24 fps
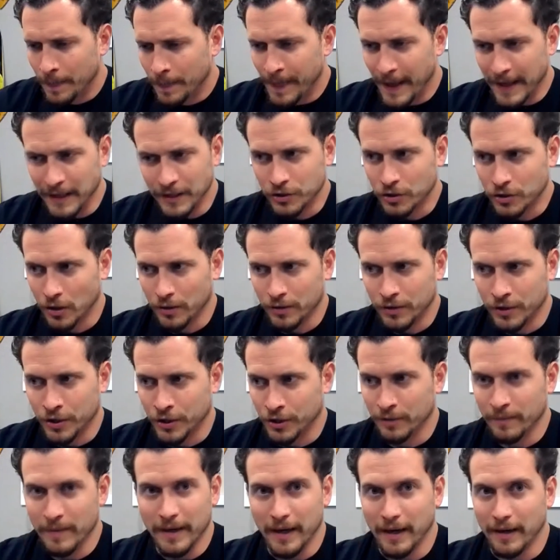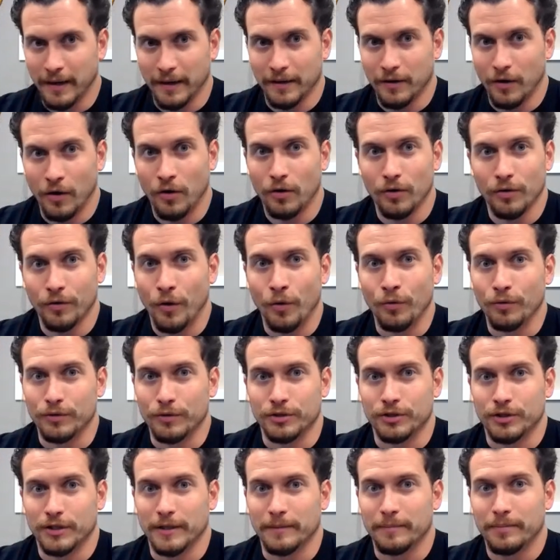They start terminating all
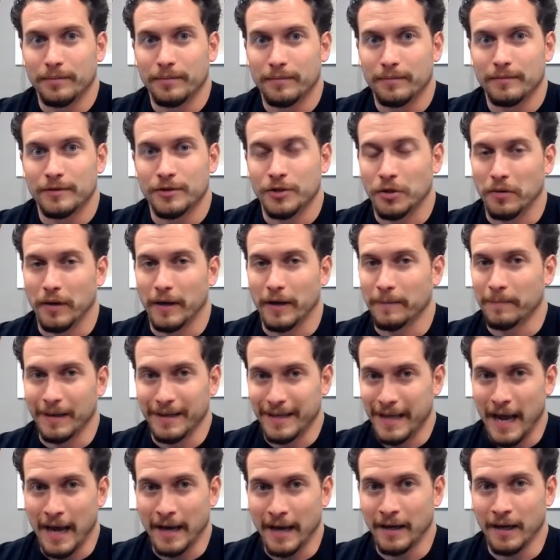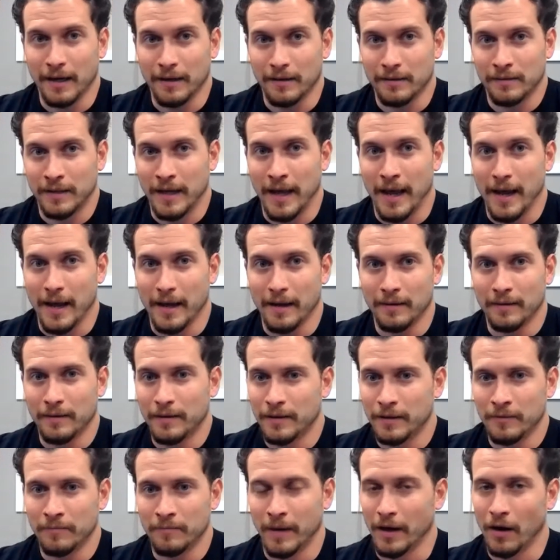ownership. So like my dad got canned,
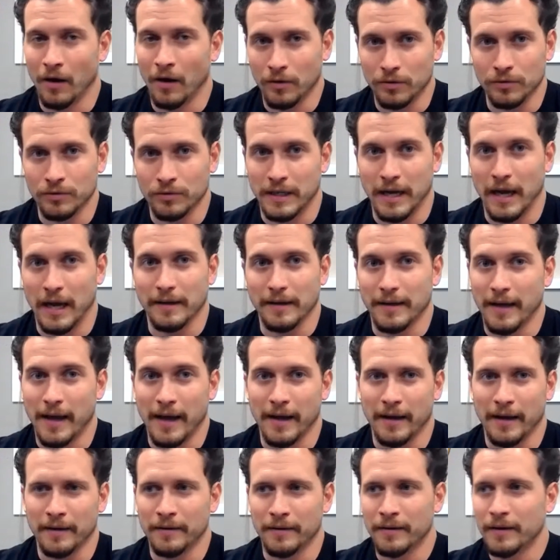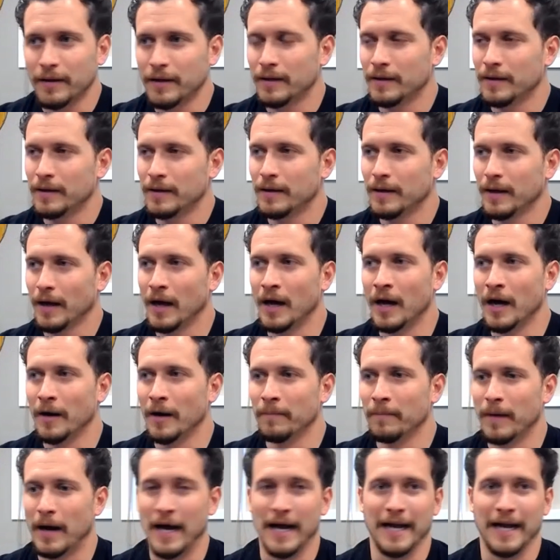my uncles got canned.
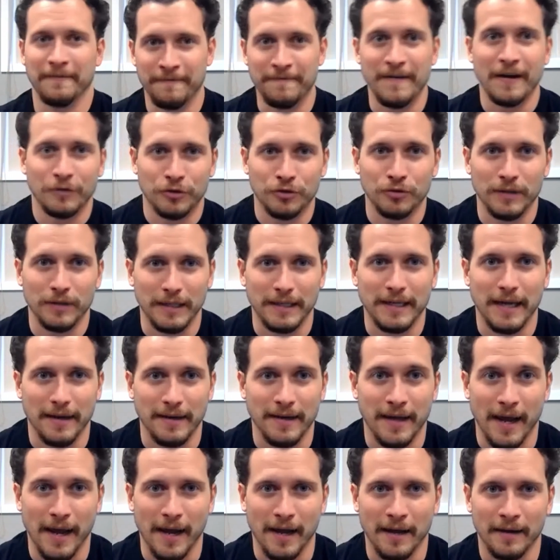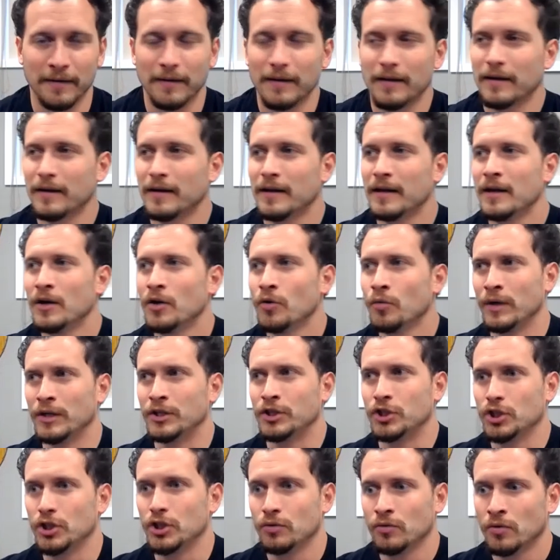I eventually get canned,
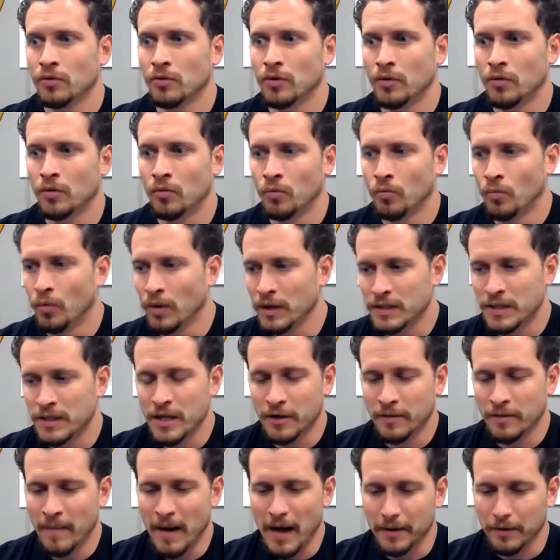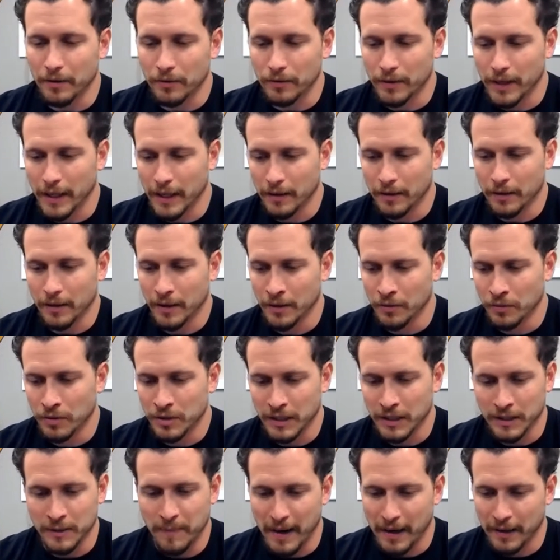which was their model. Like, it
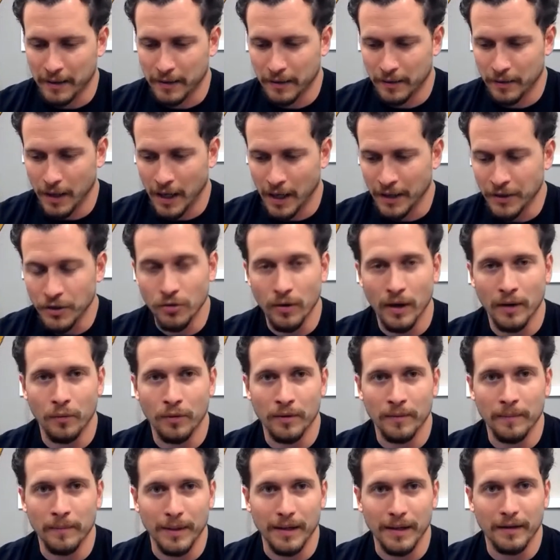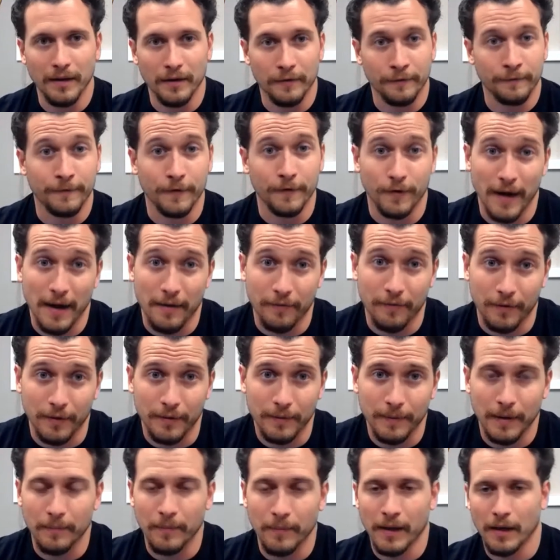was expected. I knew I wouldn't be there
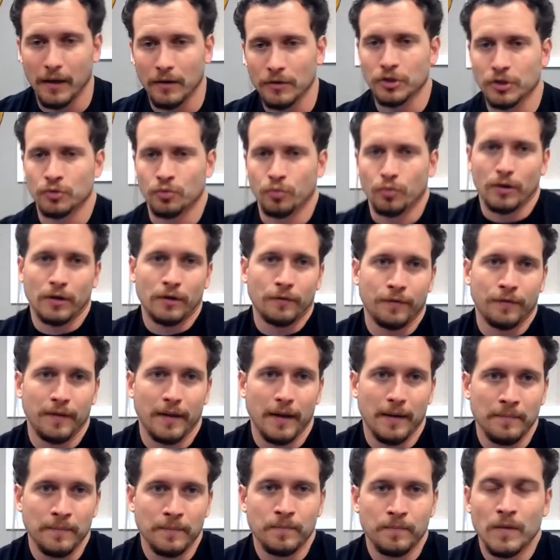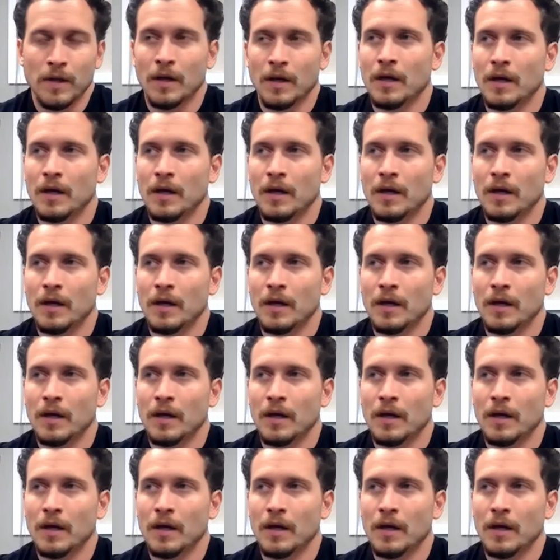forever. I'm like, I'll just work for them